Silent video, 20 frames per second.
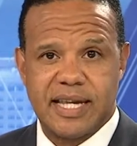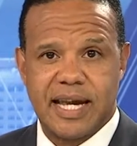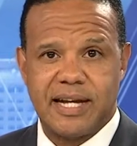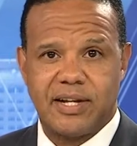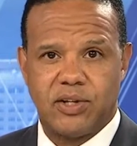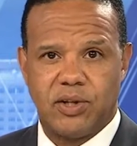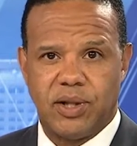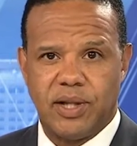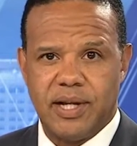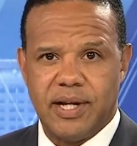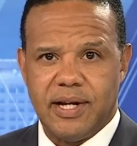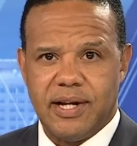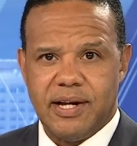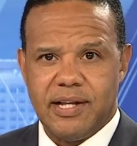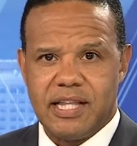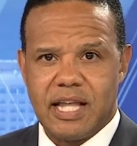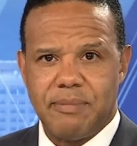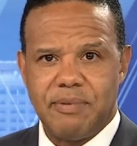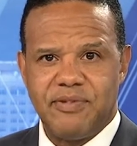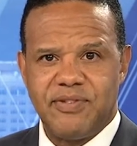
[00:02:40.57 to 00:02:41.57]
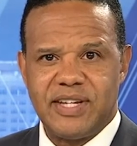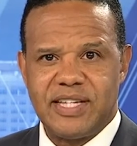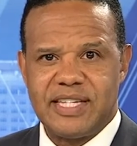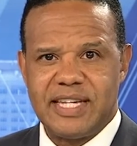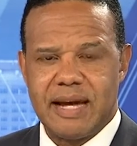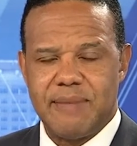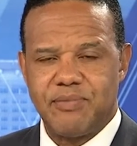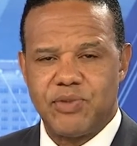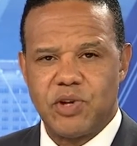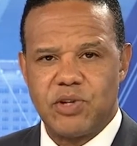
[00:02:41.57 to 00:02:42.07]
cycle.
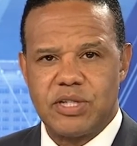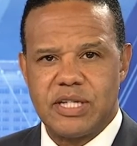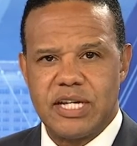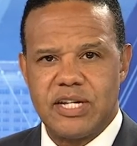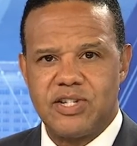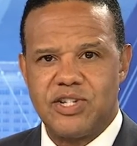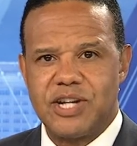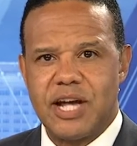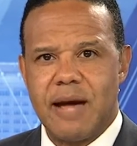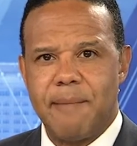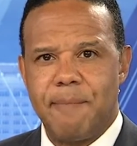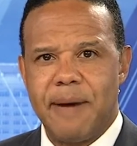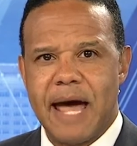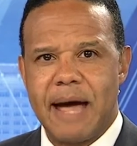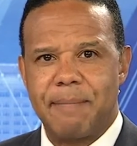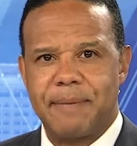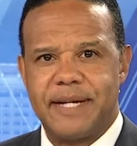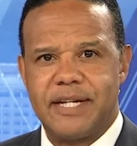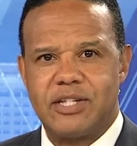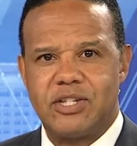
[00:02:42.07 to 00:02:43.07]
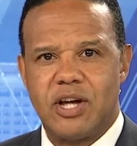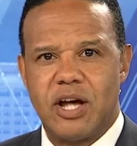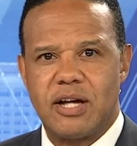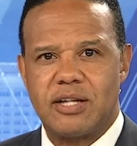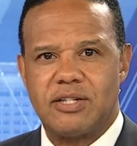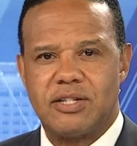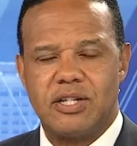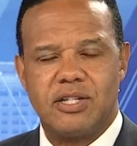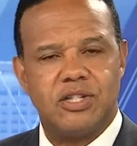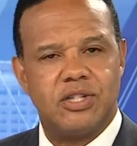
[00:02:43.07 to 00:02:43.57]
WVTM 13's John Papke
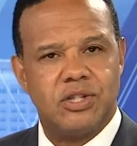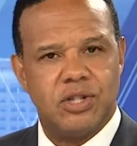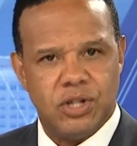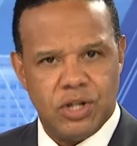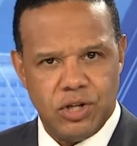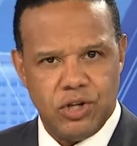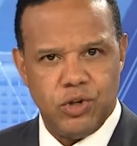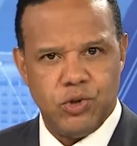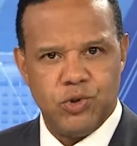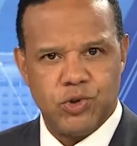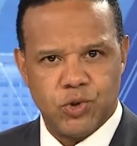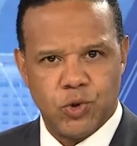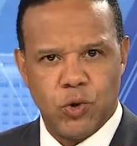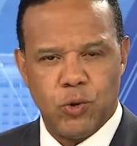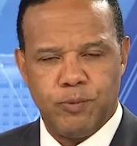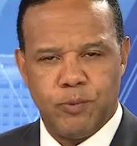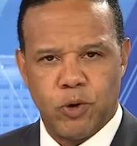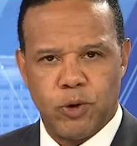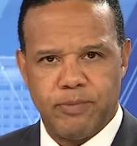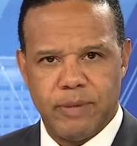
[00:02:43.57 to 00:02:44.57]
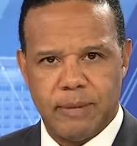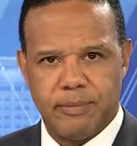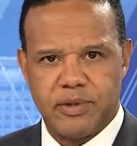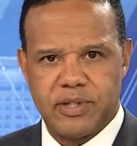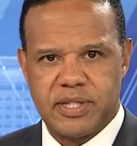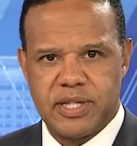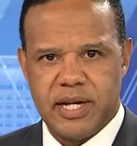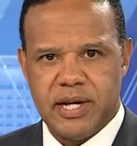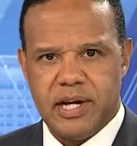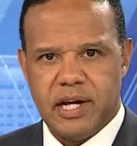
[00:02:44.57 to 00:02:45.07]
talks to new school board
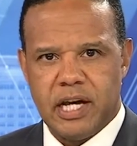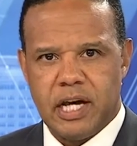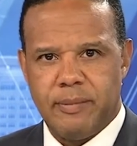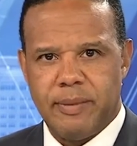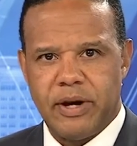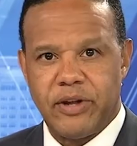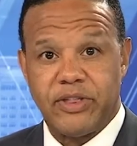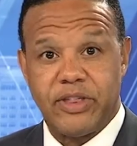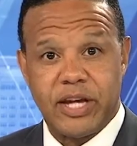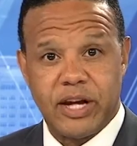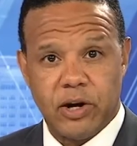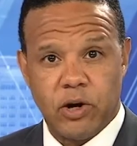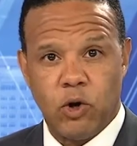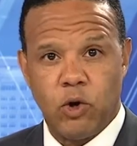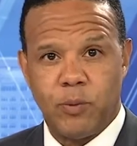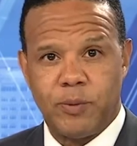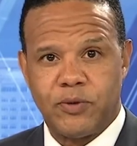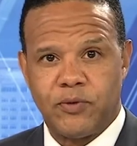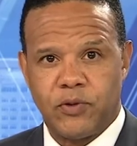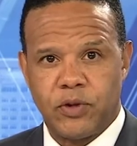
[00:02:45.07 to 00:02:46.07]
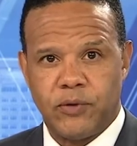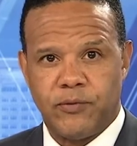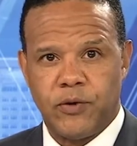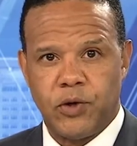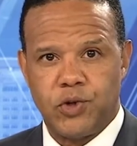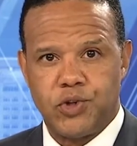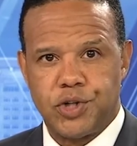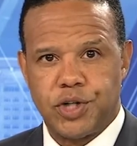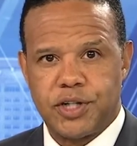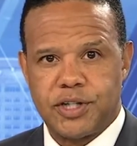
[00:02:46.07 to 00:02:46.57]
members about their hopes for the
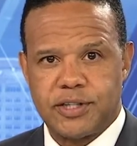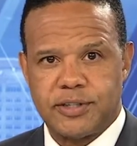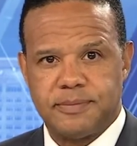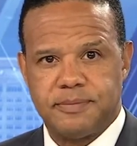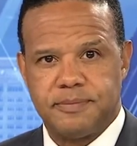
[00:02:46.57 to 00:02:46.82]
future.